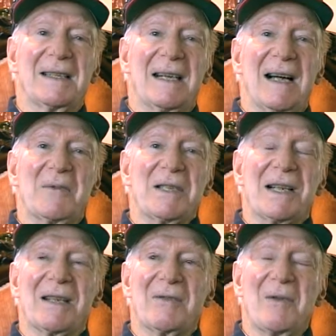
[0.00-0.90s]
I wish
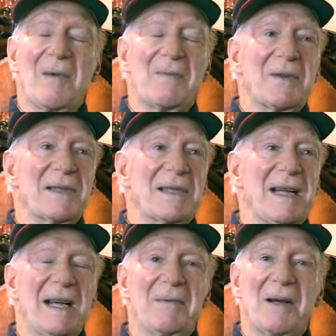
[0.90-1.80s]
I could remember his
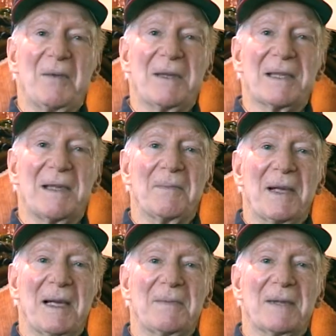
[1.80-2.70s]
name. I will
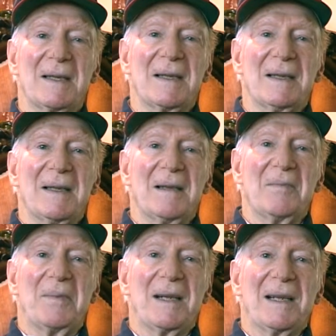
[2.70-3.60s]
sometime.
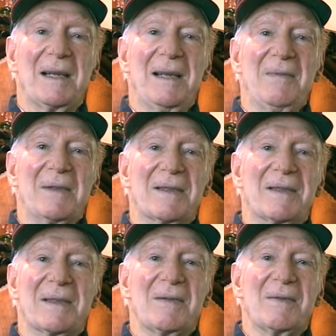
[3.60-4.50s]
But he
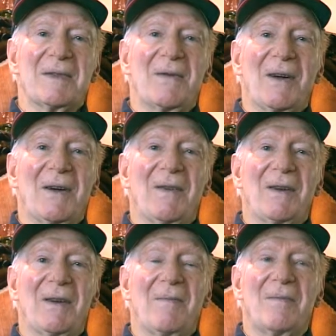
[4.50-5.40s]
was very,
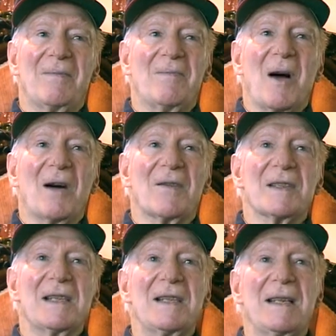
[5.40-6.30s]
very
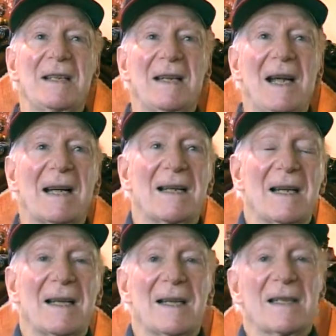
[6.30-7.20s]
marvelous. He did an act
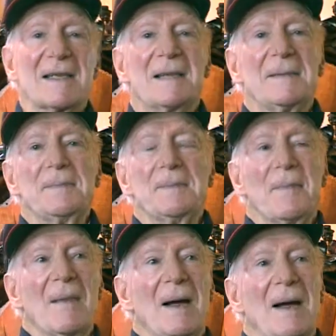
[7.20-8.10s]
like this.
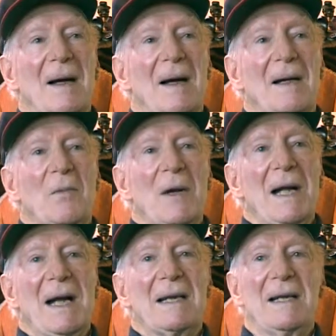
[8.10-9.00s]
In one
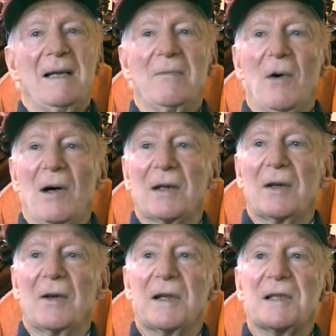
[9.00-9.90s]
act, he walked
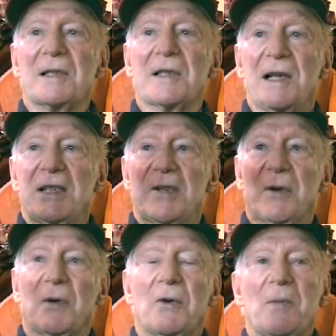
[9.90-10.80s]
across the stage, and
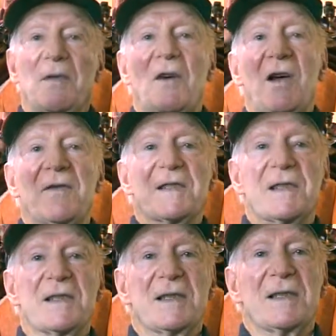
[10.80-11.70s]
there were a group of
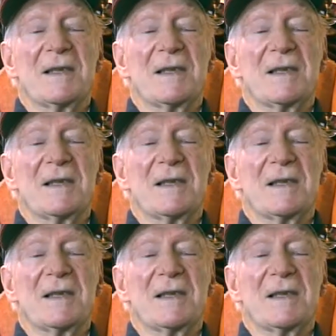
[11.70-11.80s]
offices.